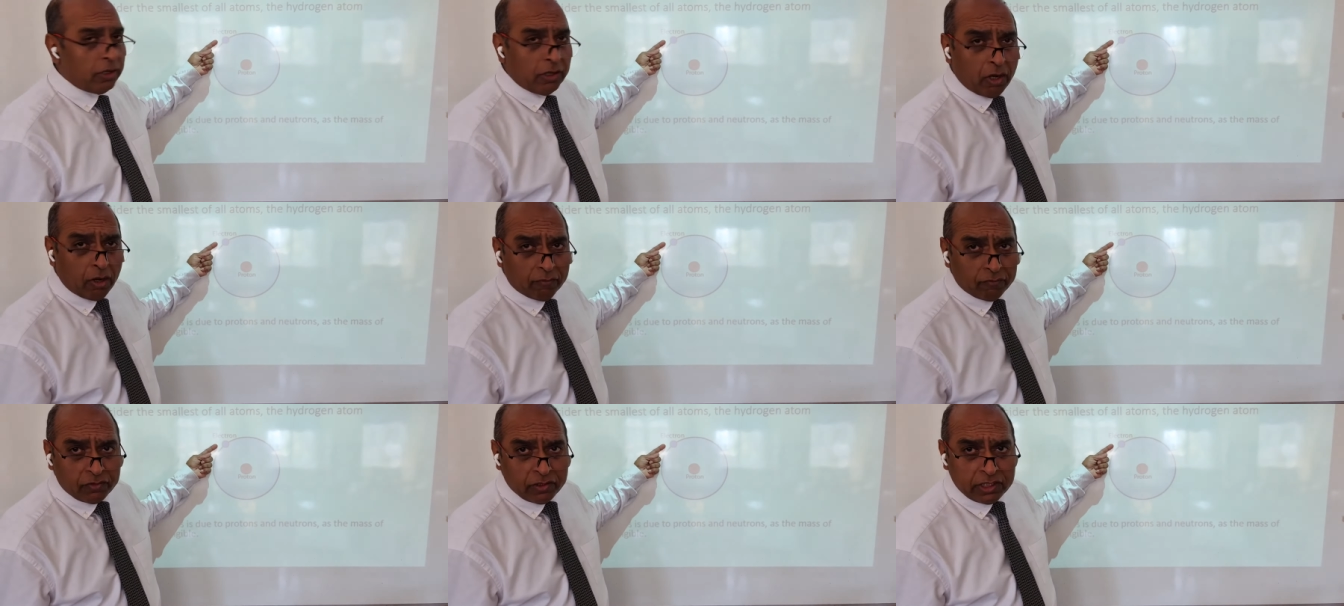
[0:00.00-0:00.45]

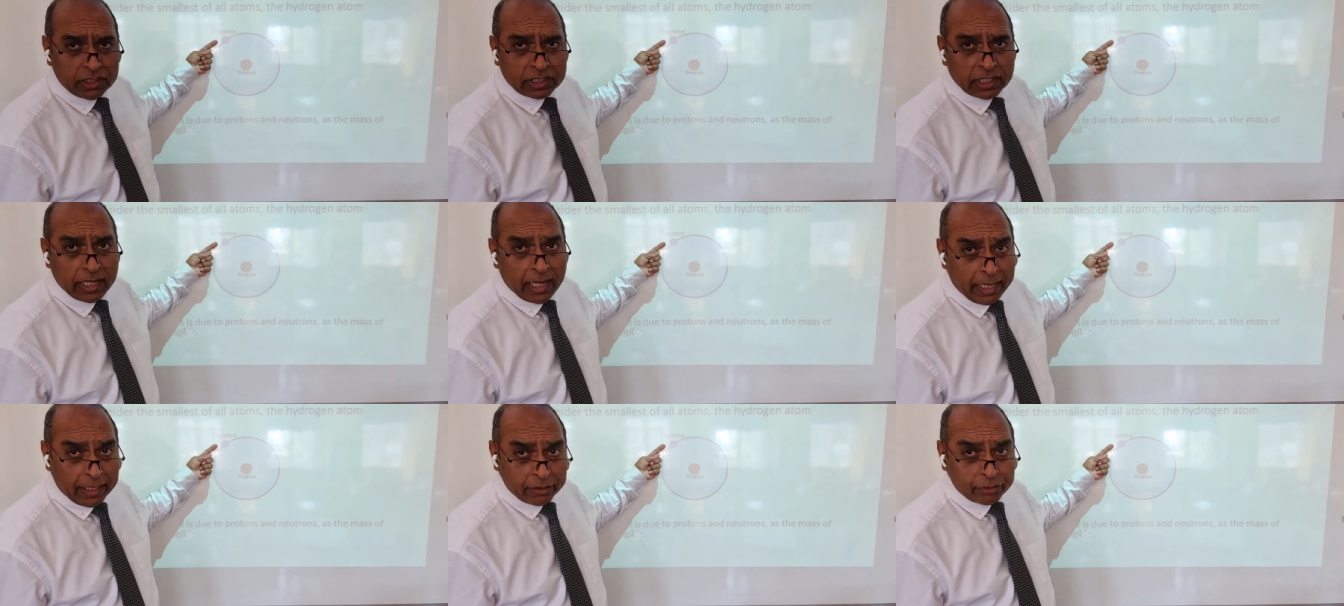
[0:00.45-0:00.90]
of these
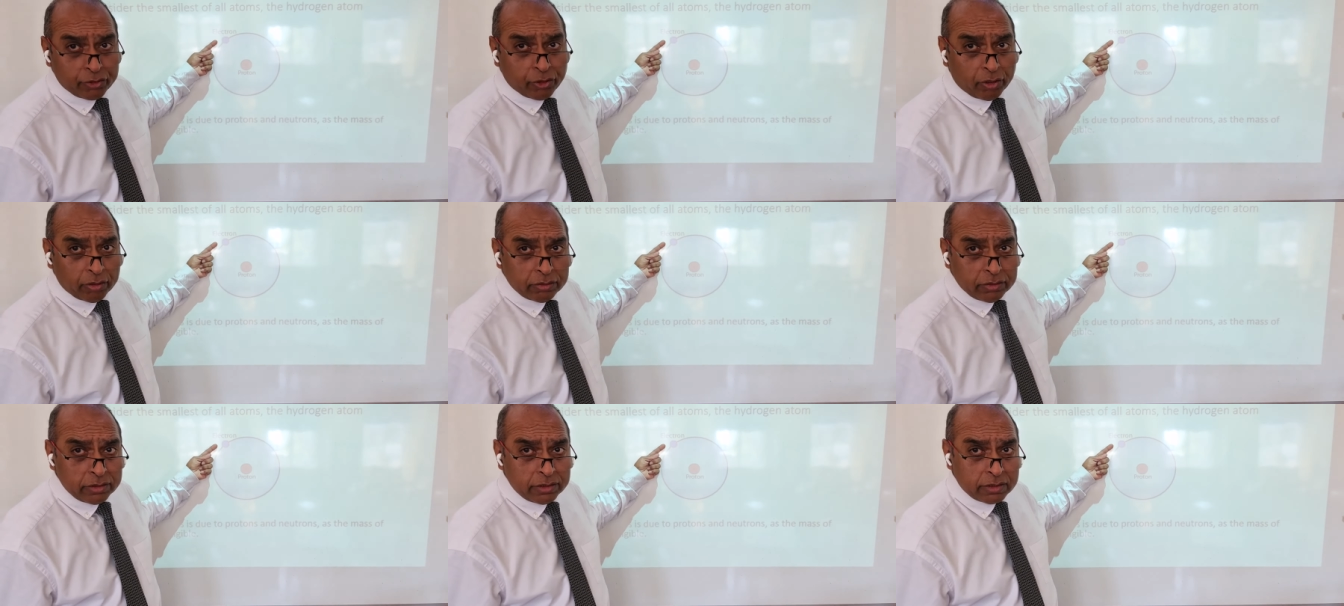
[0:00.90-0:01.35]

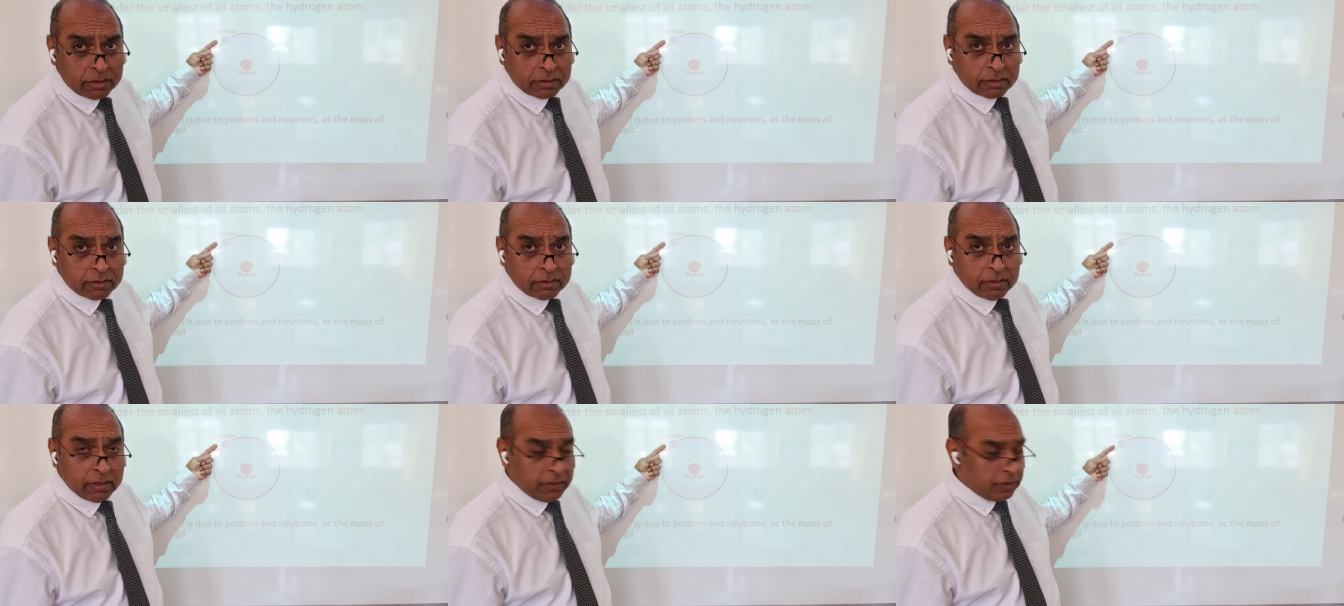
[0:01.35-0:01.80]
electrons
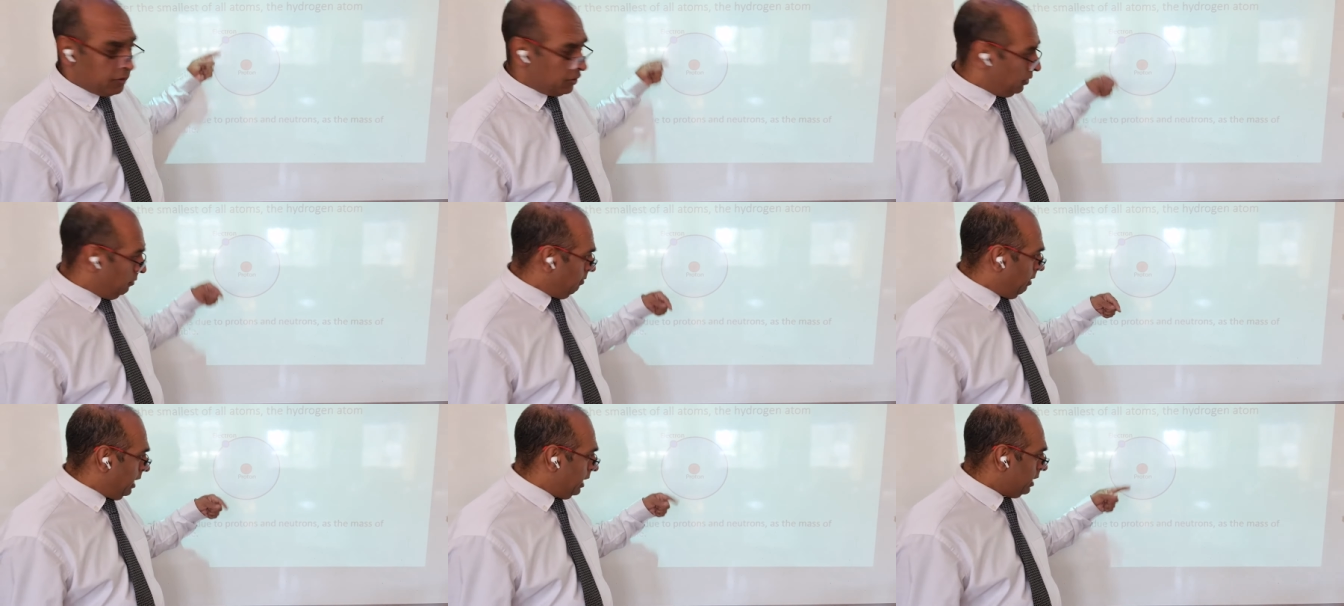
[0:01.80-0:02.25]

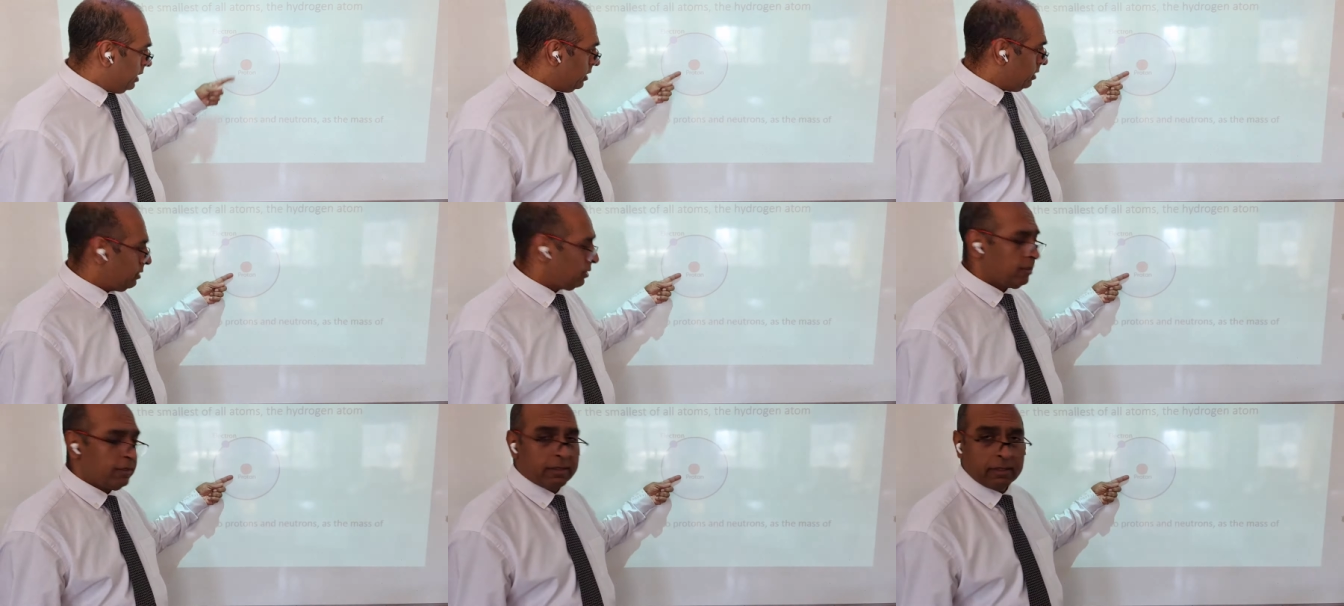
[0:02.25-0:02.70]
to make
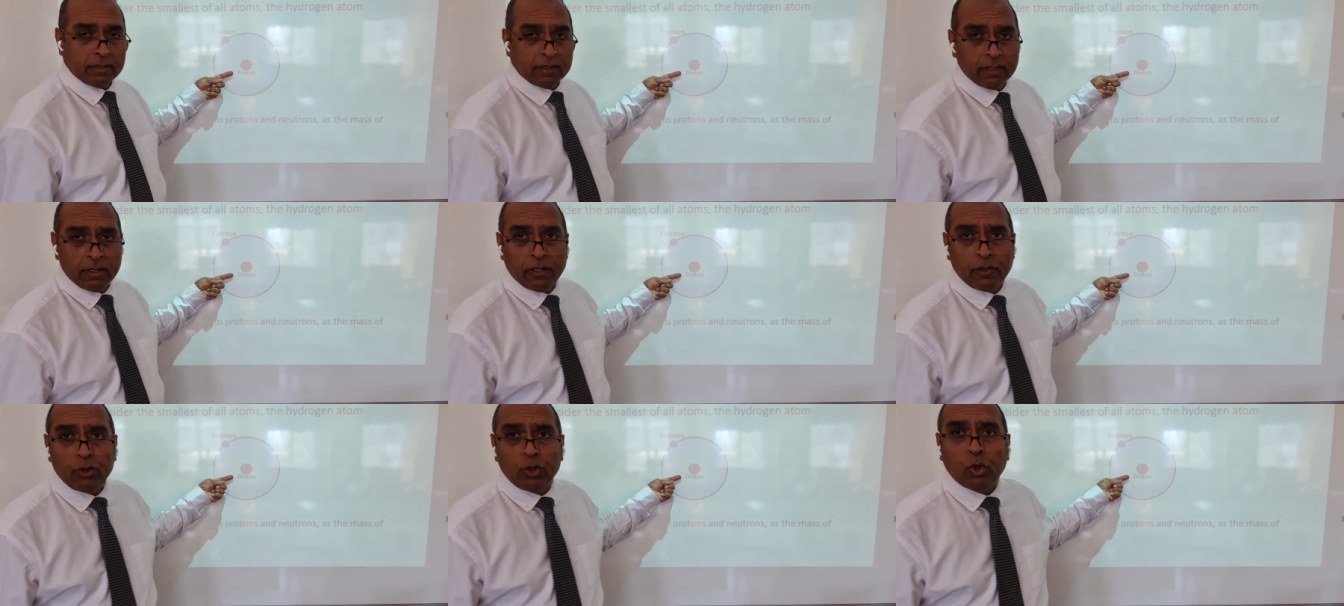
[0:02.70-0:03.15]

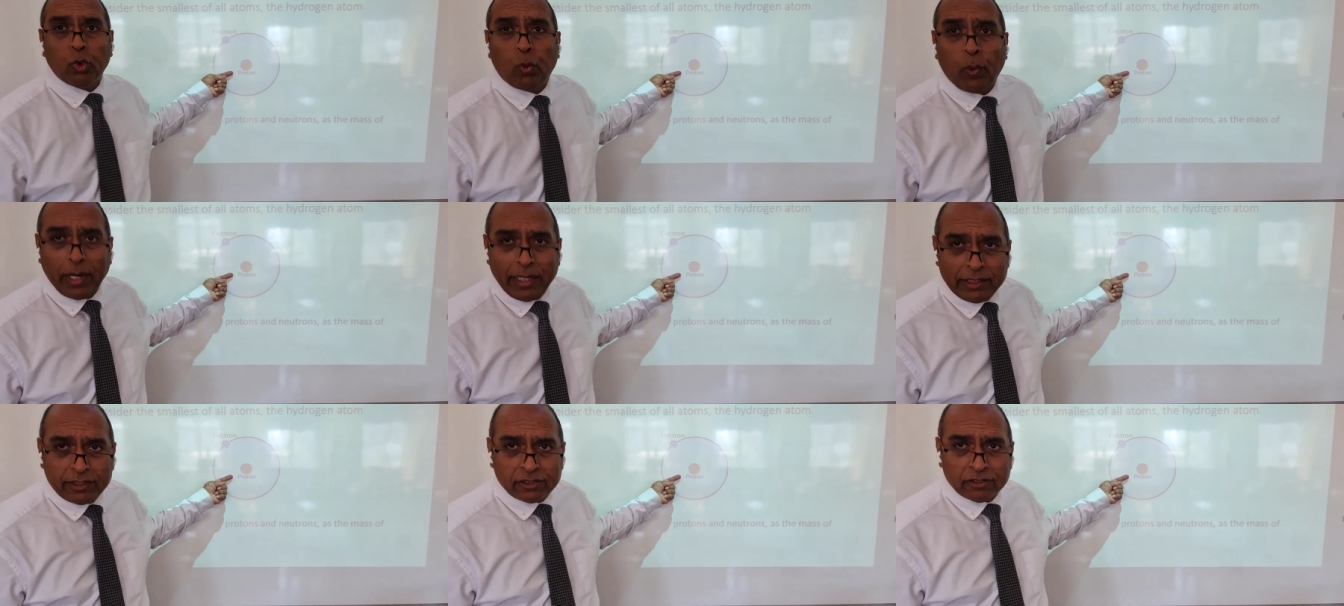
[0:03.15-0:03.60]
the
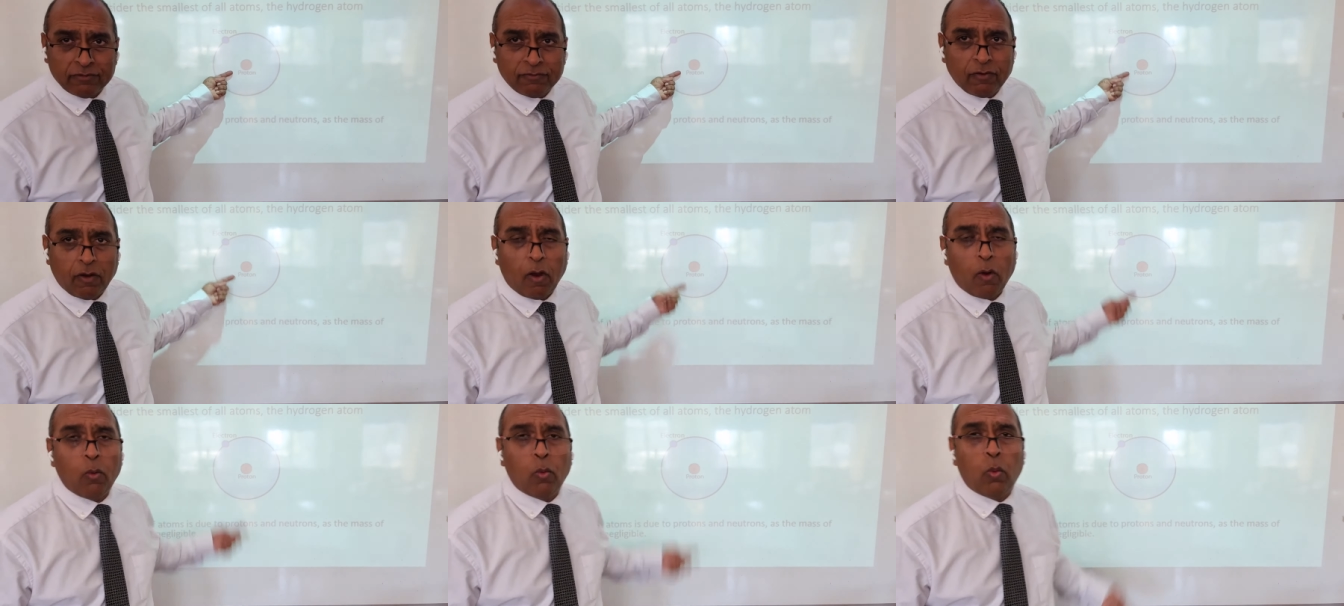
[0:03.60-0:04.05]
weight of
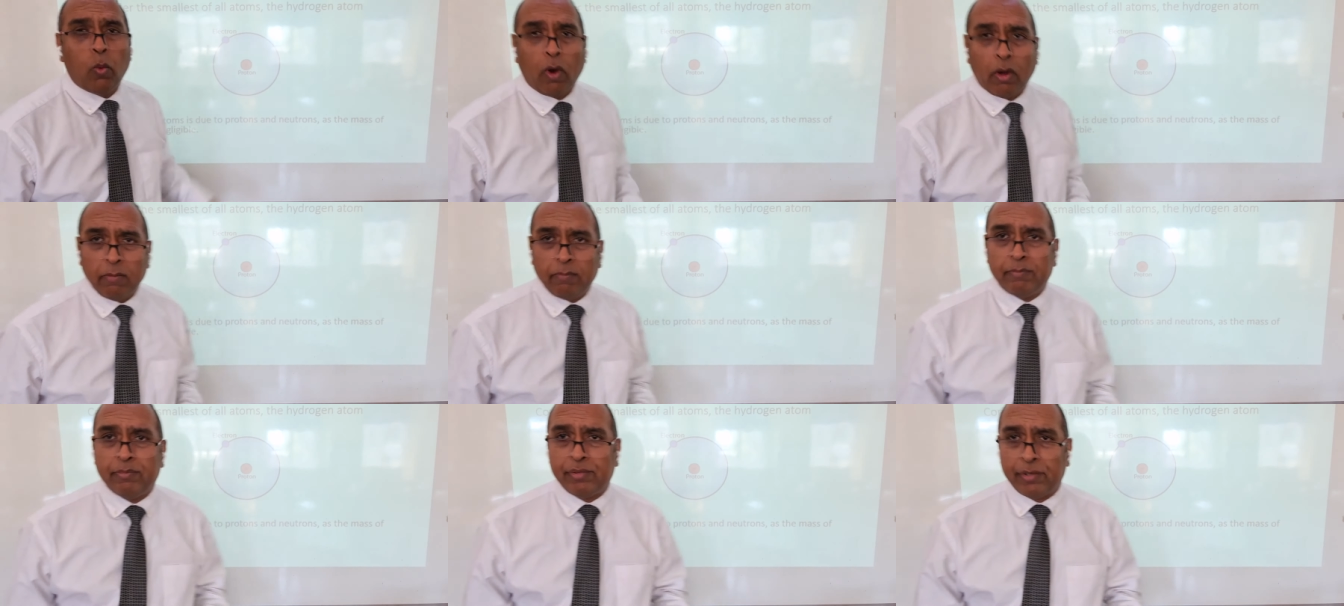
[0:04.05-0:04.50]

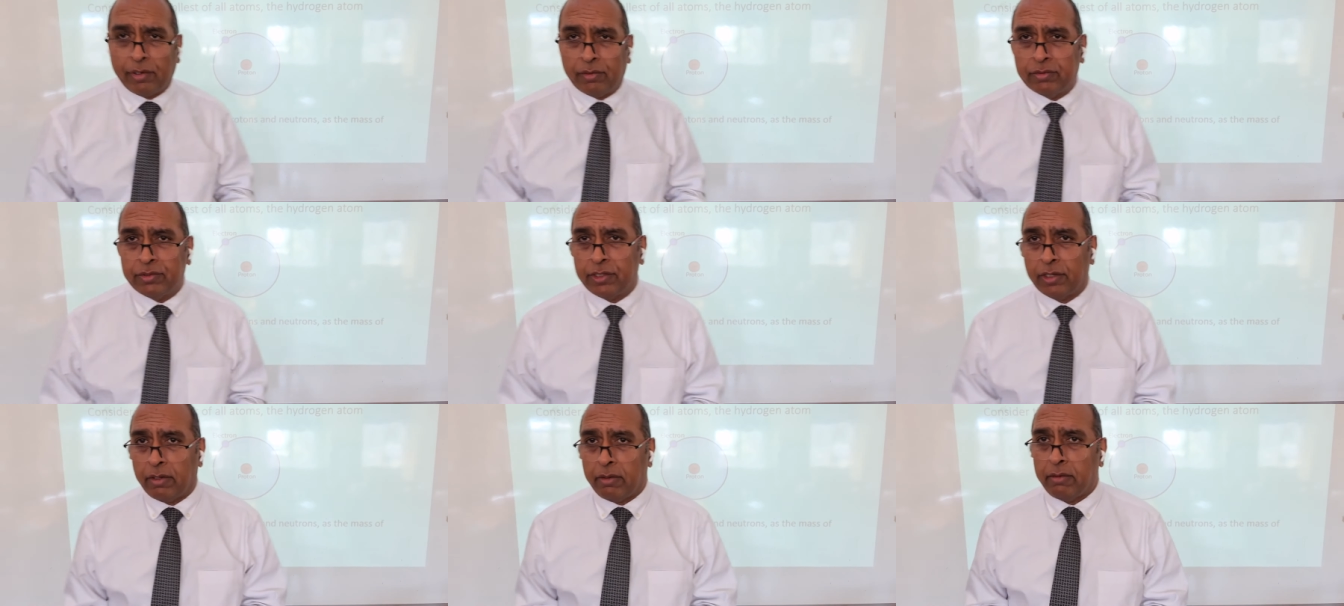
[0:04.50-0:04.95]
one
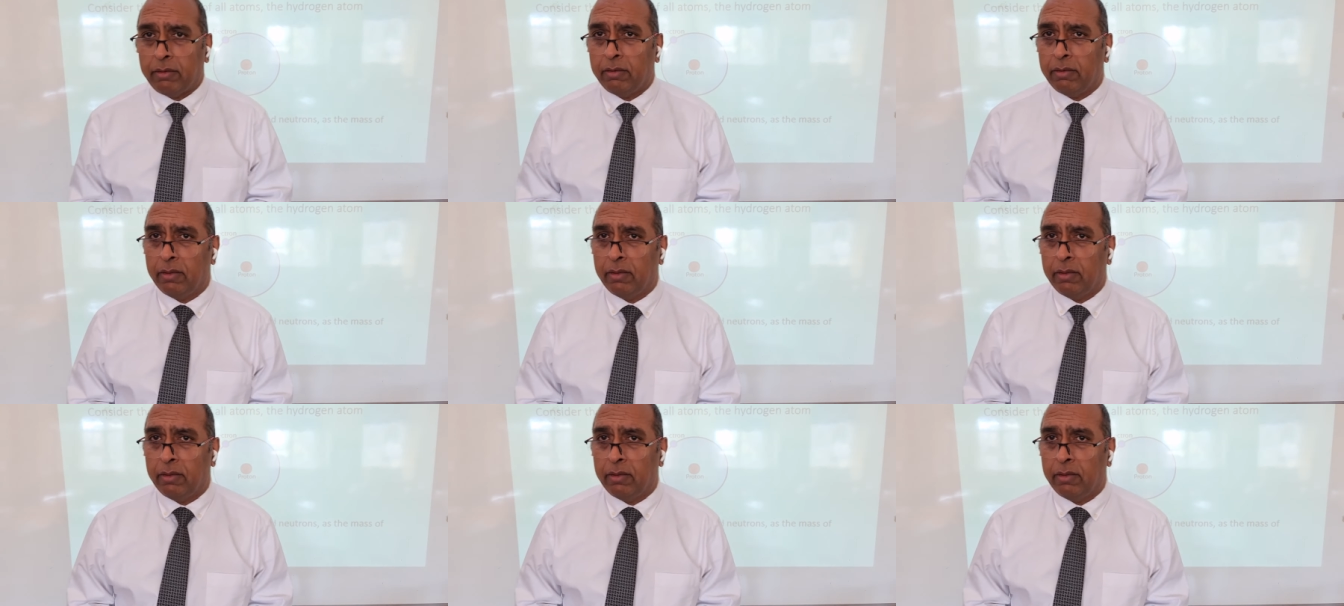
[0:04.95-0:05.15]
proton.